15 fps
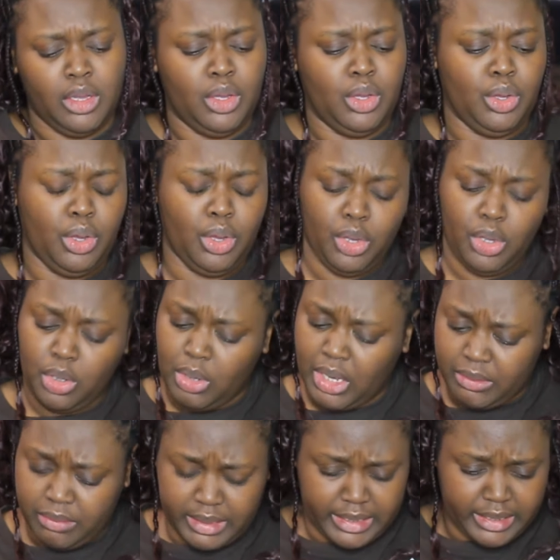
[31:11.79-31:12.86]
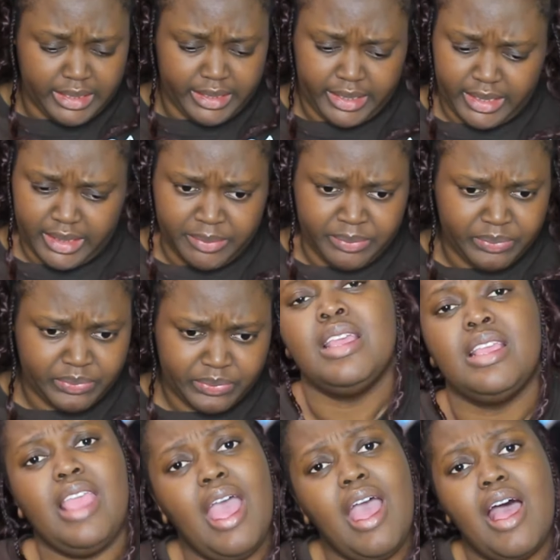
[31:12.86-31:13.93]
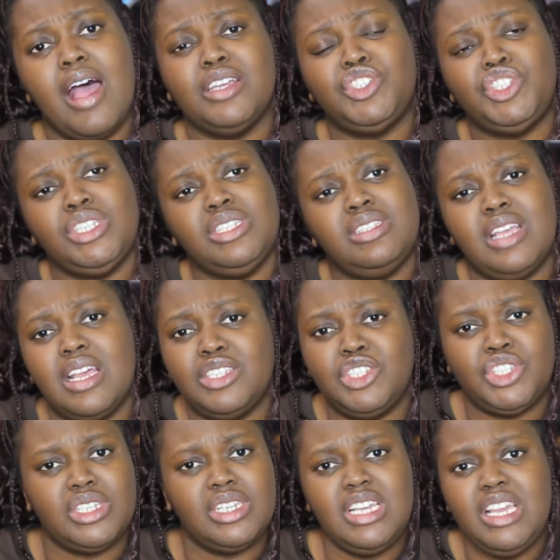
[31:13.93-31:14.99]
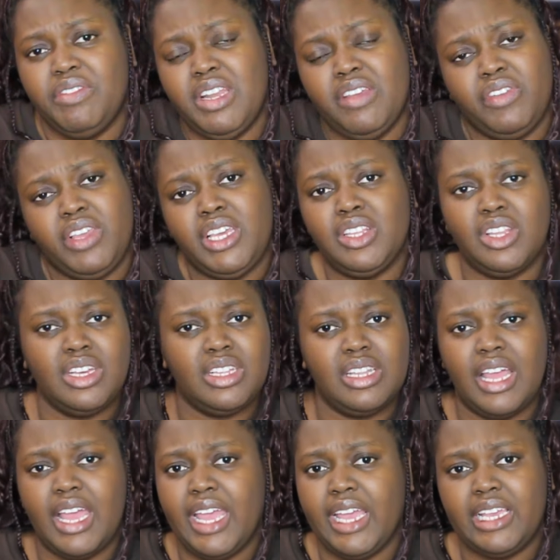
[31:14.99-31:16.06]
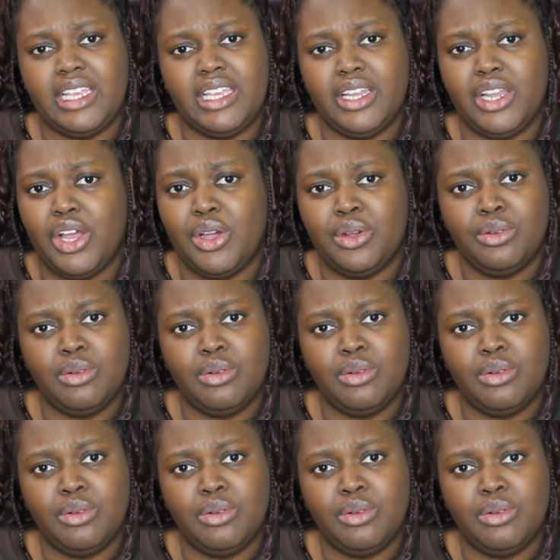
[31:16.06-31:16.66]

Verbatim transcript: Who I really did. Yeah, she says even if he looked like, you know,